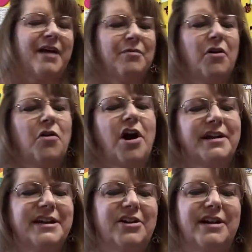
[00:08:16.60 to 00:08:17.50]
wrote on
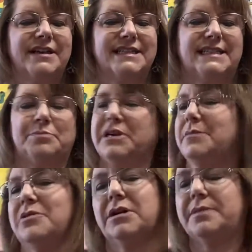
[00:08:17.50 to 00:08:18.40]
here It Is Spring
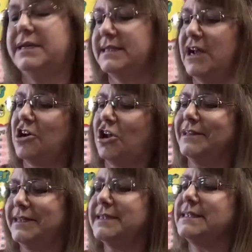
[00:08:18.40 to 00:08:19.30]
book, but it's not called
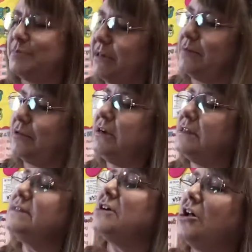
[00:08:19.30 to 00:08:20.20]
It Is Spring book.
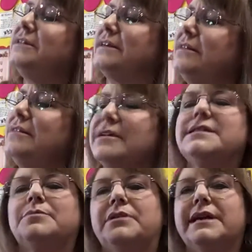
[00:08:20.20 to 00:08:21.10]
It's called In the
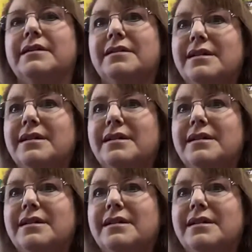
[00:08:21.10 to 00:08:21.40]
Spring.